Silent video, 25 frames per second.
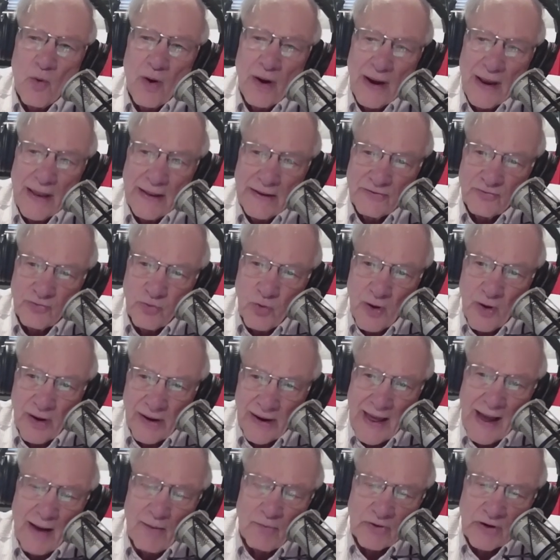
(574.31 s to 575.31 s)
is
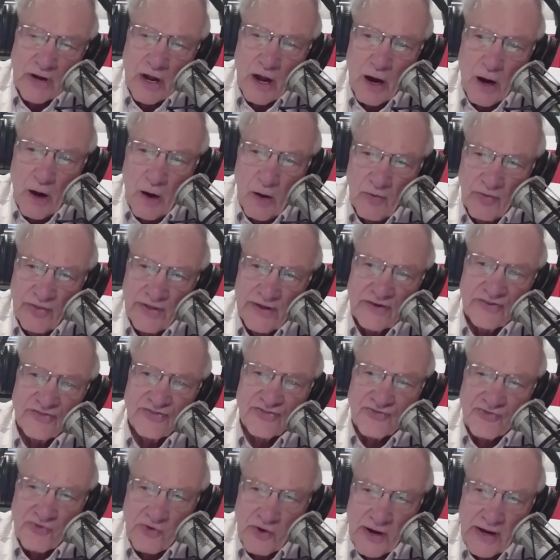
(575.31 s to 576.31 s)
what I would call the
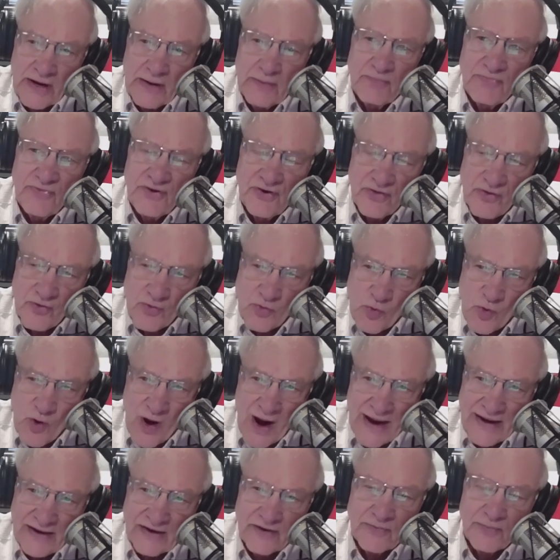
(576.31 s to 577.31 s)
extreme to the
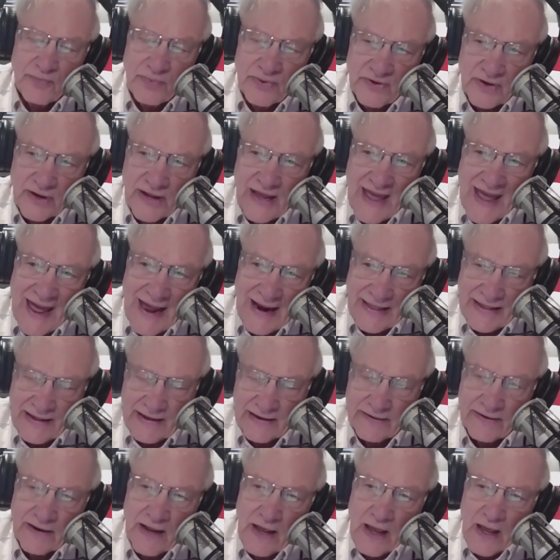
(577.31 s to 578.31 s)
right
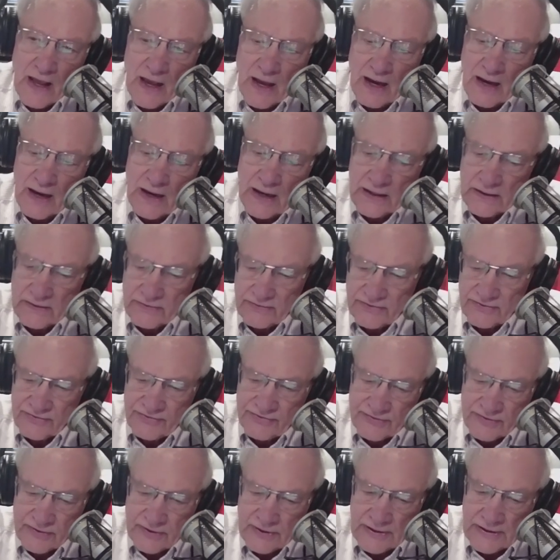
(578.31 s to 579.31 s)
candidate.
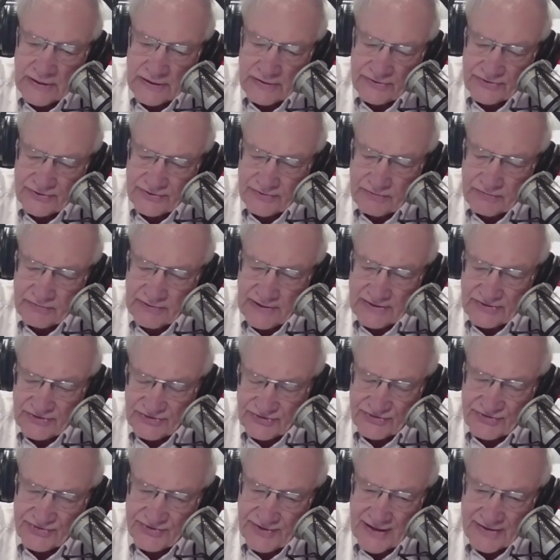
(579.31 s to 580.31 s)
So
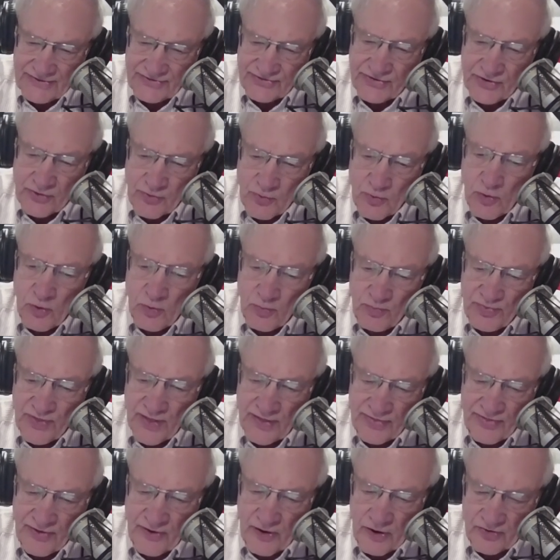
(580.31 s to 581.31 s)
that's the group
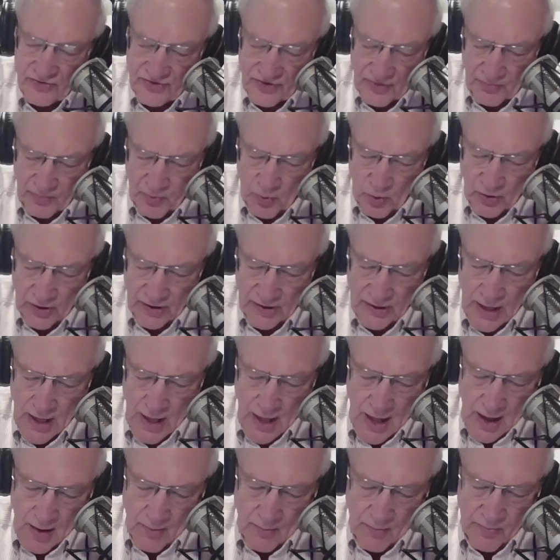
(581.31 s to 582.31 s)
that they're supporting.
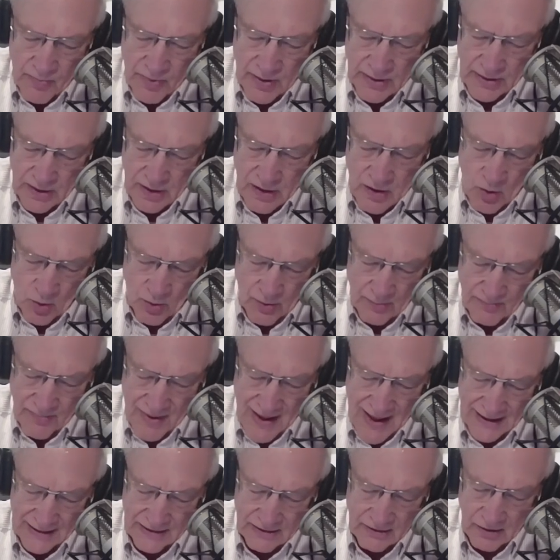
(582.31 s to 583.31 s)
But going
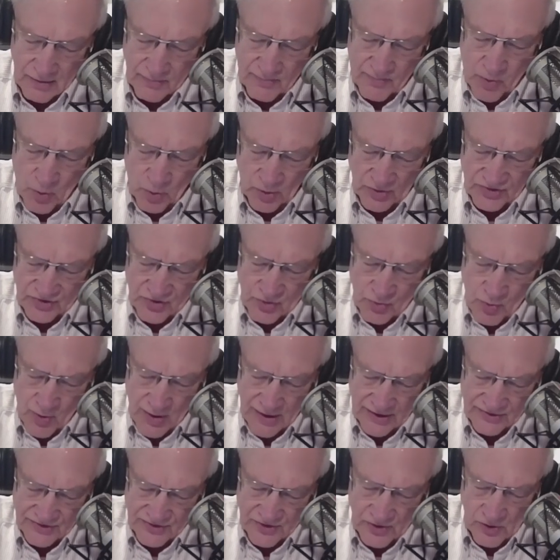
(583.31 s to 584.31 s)
back to a point you
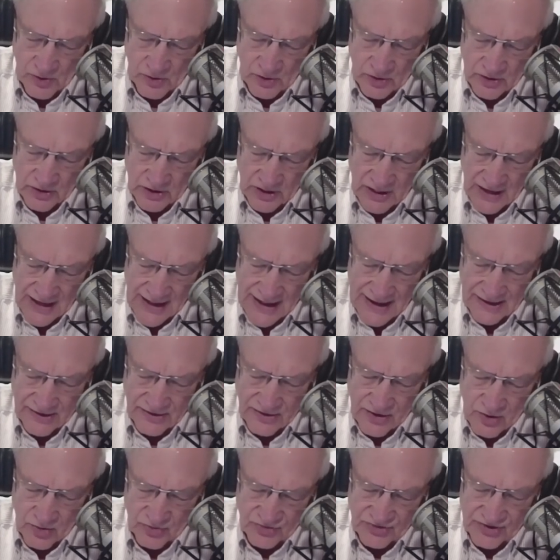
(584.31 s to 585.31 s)
raised earlier,
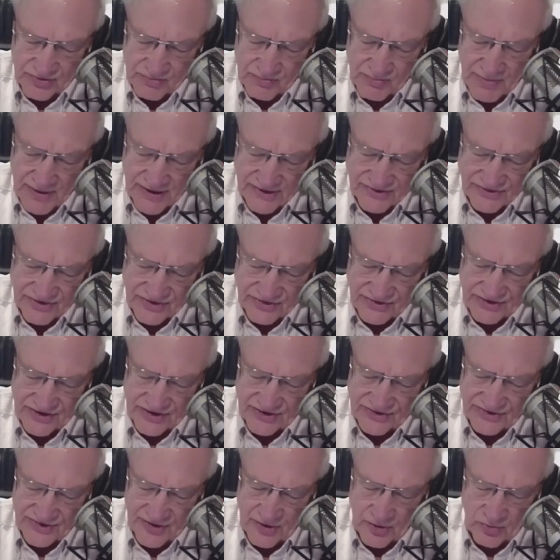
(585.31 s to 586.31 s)
land use and
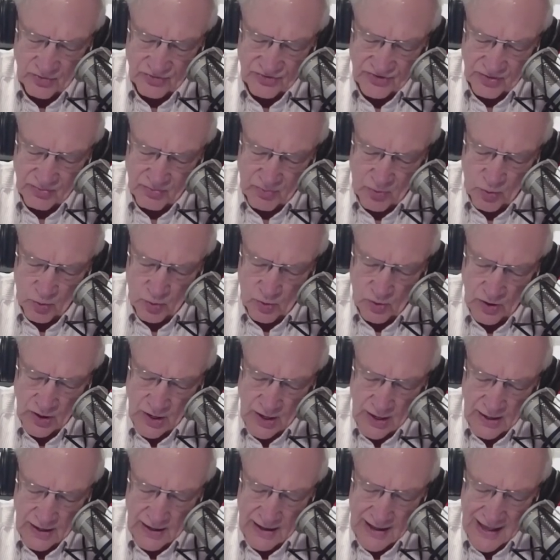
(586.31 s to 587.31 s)
businesses, those are more
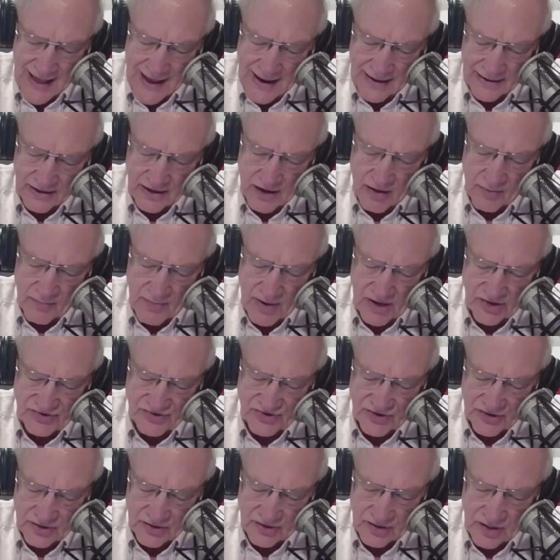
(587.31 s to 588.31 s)
county
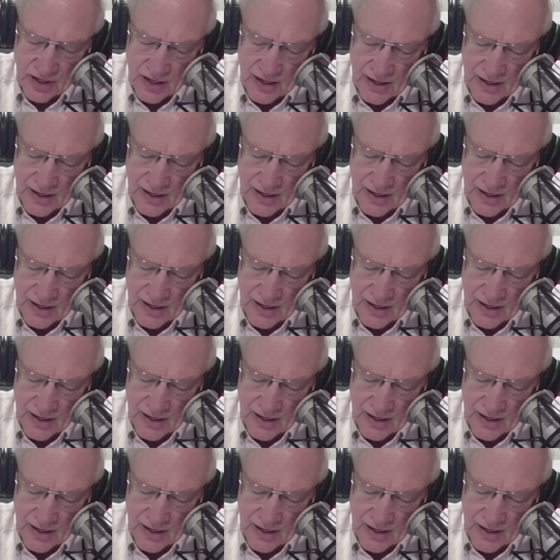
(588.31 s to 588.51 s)
commission